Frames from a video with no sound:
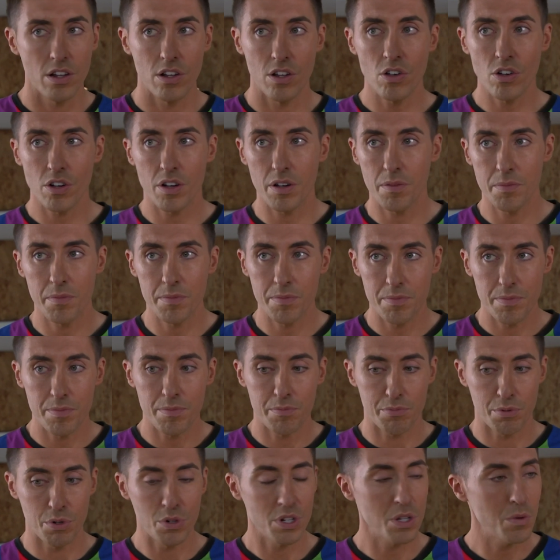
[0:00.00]
Look,
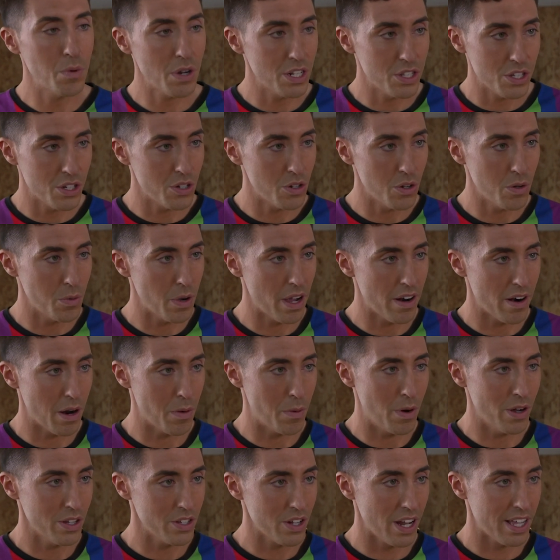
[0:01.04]
Brody wanted to know where I
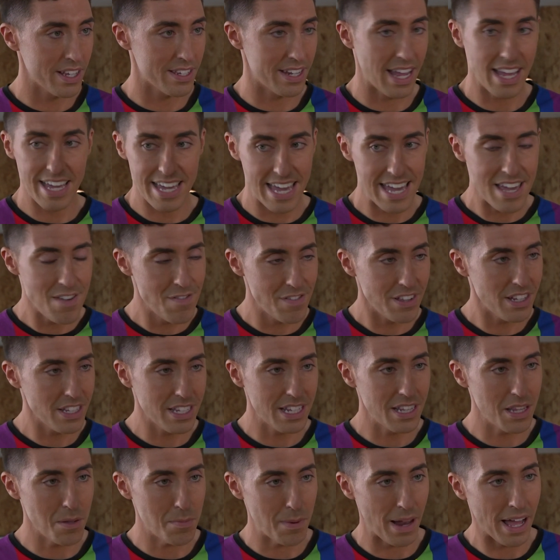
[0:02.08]
was last night. He
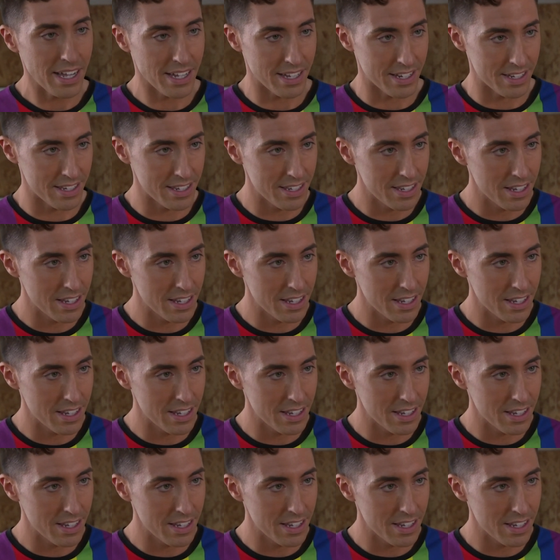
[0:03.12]
filled in the blanks.